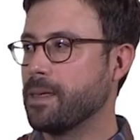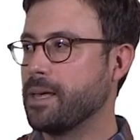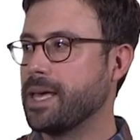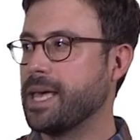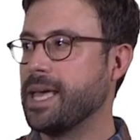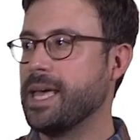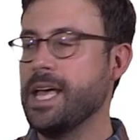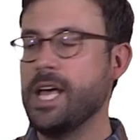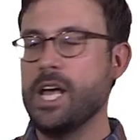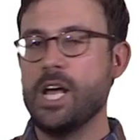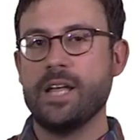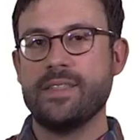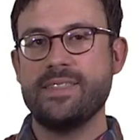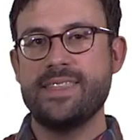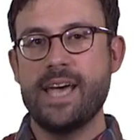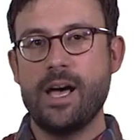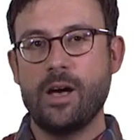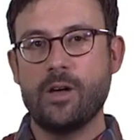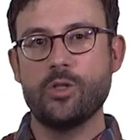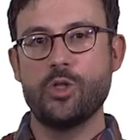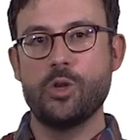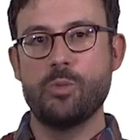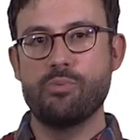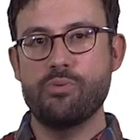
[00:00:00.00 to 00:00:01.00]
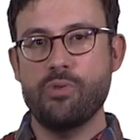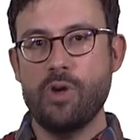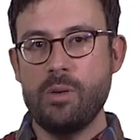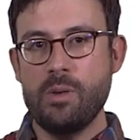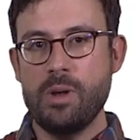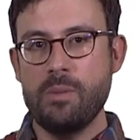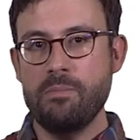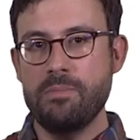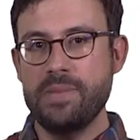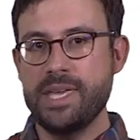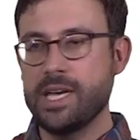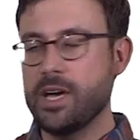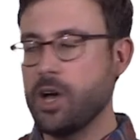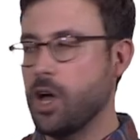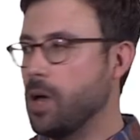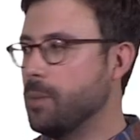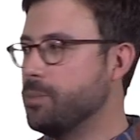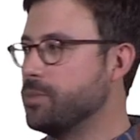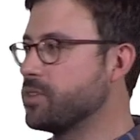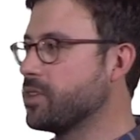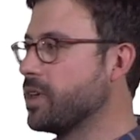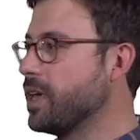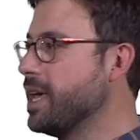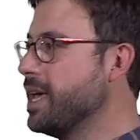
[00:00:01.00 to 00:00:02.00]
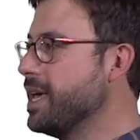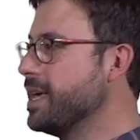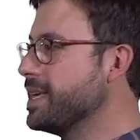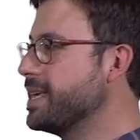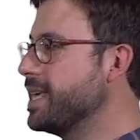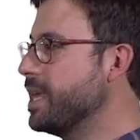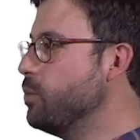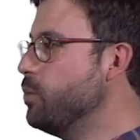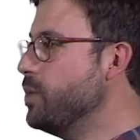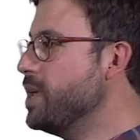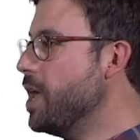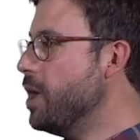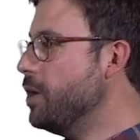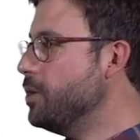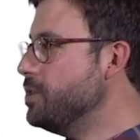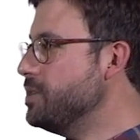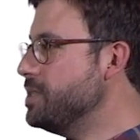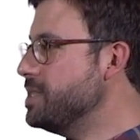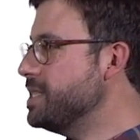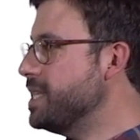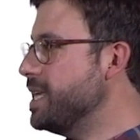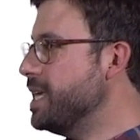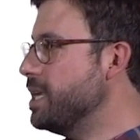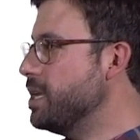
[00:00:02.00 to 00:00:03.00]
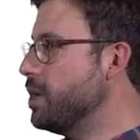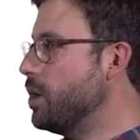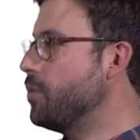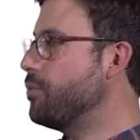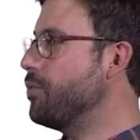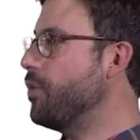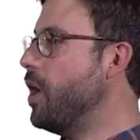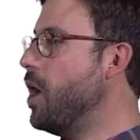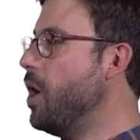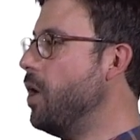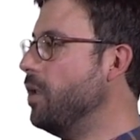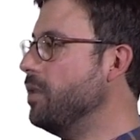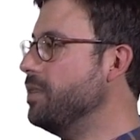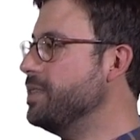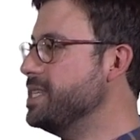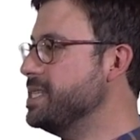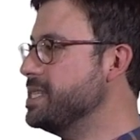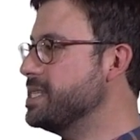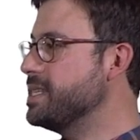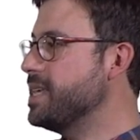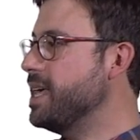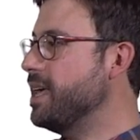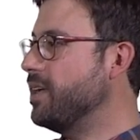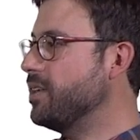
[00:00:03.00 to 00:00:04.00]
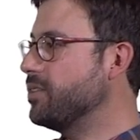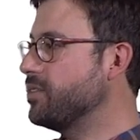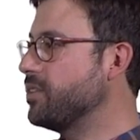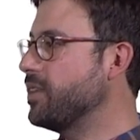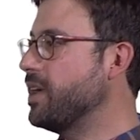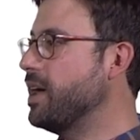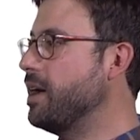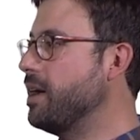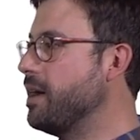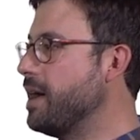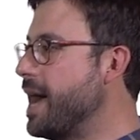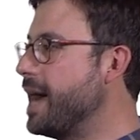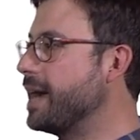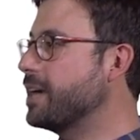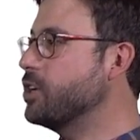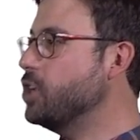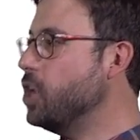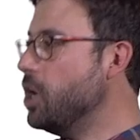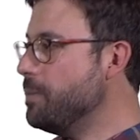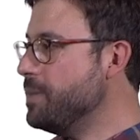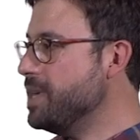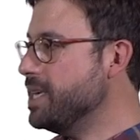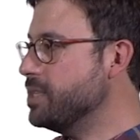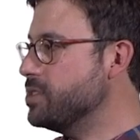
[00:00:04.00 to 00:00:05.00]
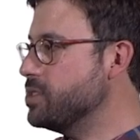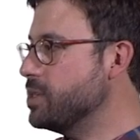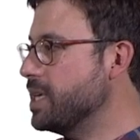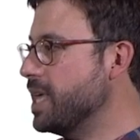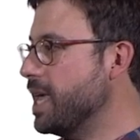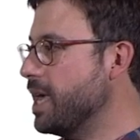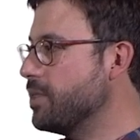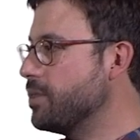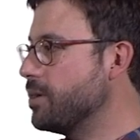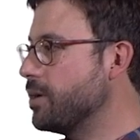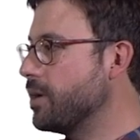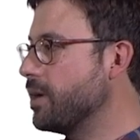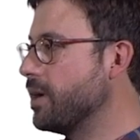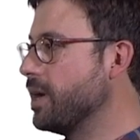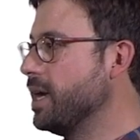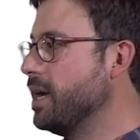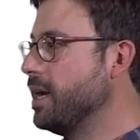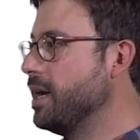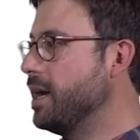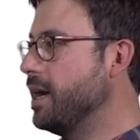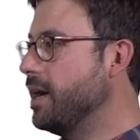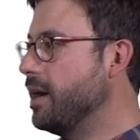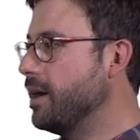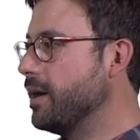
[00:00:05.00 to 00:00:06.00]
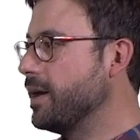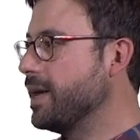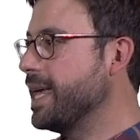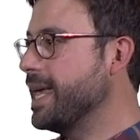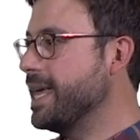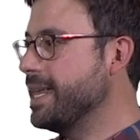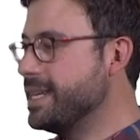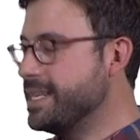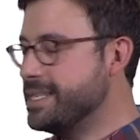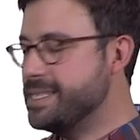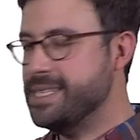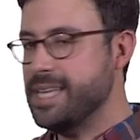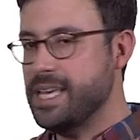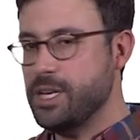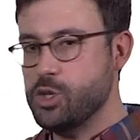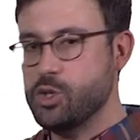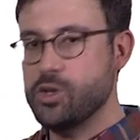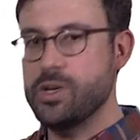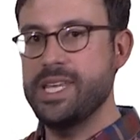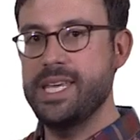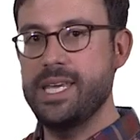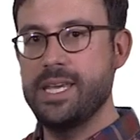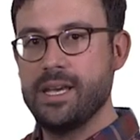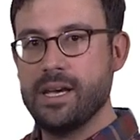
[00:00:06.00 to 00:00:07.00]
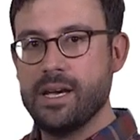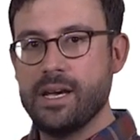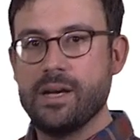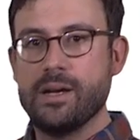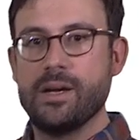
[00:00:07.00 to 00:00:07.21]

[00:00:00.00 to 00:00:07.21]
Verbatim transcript: Okay. Now, the problem becomes, can we understand of how these proteins are coming together uh, and essentially,